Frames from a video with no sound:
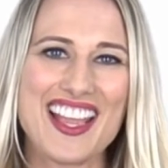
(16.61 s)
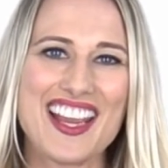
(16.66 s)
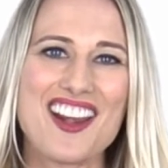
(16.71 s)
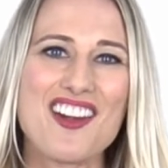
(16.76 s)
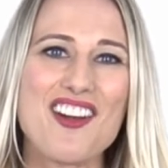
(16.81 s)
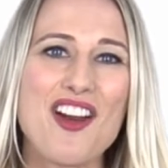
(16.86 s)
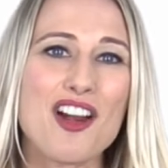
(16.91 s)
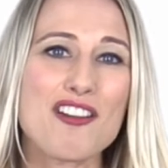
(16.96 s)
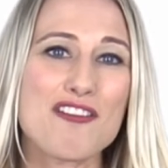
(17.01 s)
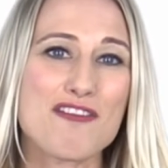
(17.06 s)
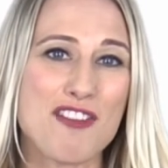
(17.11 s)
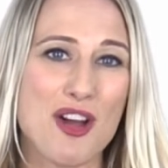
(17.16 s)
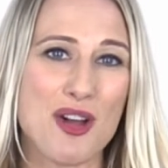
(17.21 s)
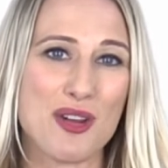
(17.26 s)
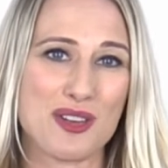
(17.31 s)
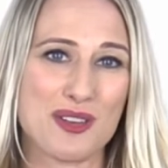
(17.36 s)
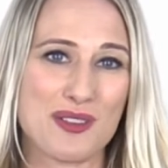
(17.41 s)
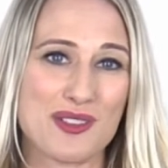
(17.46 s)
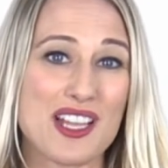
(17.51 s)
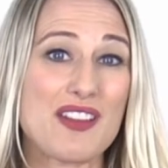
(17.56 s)
Here are
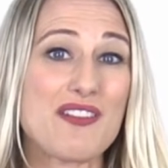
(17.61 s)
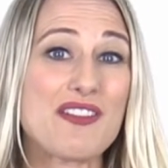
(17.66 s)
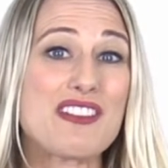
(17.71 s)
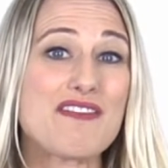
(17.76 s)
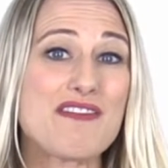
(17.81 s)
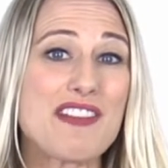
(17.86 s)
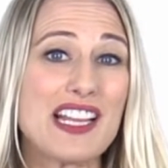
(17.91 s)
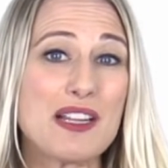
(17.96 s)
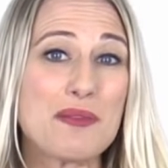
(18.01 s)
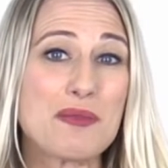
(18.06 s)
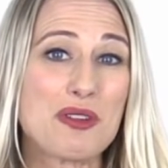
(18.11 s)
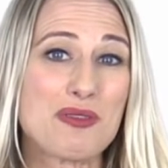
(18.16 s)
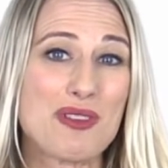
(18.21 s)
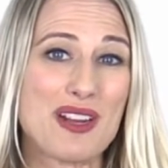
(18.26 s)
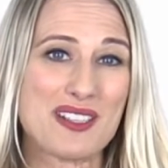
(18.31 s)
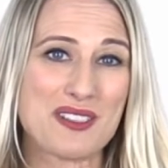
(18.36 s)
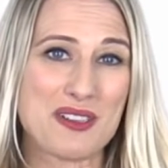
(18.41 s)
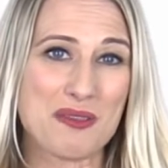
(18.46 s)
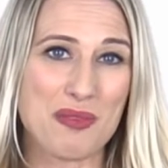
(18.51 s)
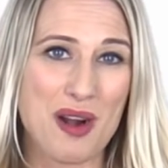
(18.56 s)
photos of an available
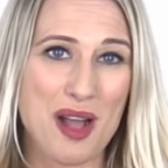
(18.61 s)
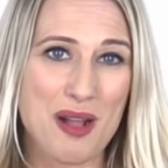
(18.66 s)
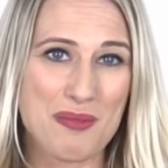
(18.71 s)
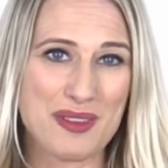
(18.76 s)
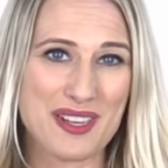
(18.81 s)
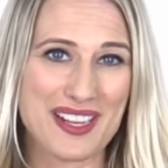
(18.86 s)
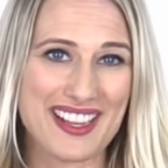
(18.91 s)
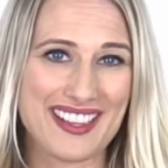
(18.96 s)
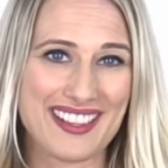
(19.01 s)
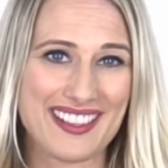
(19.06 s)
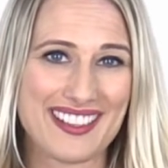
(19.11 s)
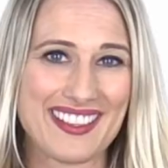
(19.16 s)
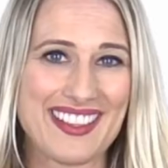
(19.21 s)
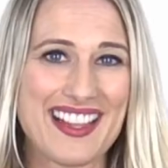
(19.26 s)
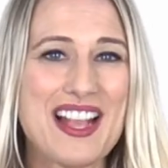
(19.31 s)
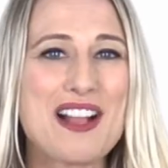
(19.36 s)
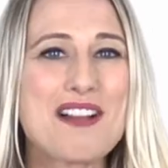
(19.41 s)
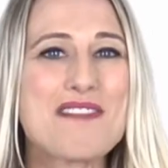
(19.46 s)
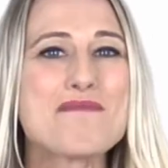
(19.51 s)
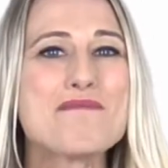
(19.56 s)
rental property.
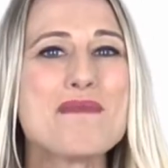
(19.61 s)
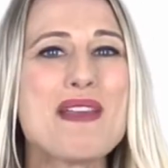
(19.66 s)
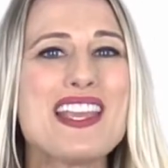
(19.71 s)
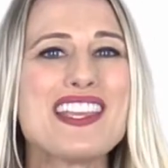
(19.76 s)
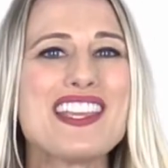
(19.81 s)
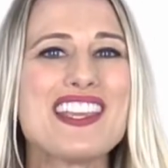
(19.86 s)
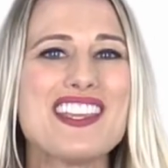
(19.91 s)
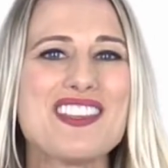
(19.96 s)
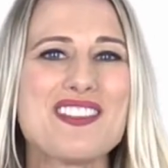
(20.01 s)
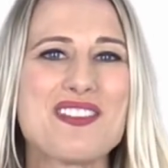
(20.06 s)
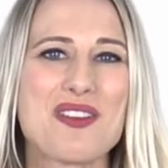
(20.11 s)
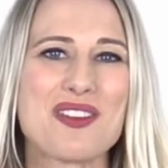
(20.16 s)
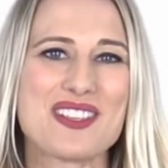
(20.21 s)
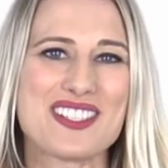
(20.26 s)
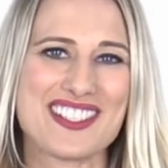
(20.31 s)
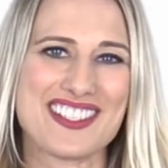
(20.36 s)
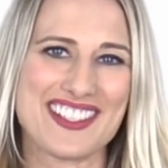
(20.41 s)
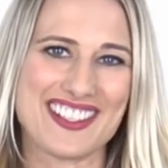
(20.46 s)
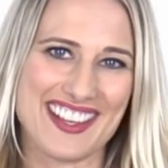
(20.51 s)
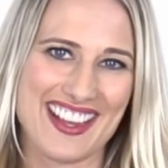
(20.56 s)
Make it
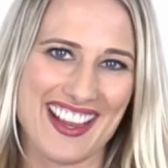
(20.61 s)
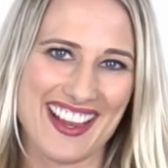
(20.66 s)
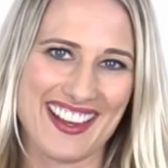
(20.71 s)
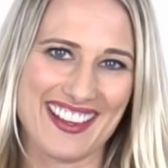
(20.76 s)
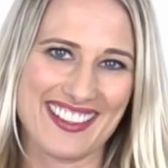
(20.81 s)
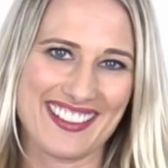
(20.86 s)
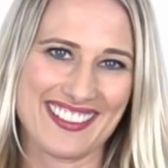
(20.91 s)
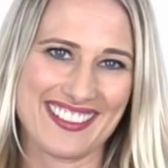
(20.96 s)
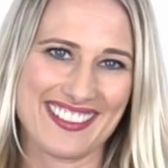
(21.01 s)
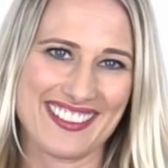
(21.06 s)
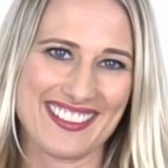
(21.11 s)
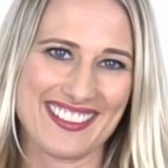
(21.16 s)
yours today.